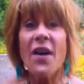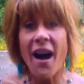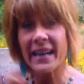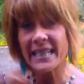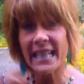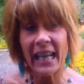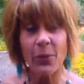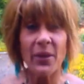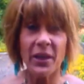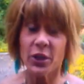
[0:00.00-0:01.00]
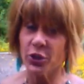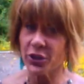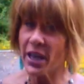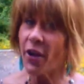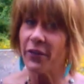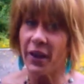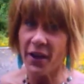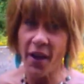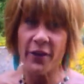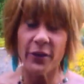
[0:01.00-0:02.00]
finding it within yourself
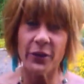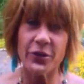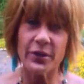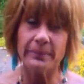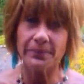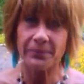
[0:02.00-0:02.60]
and others.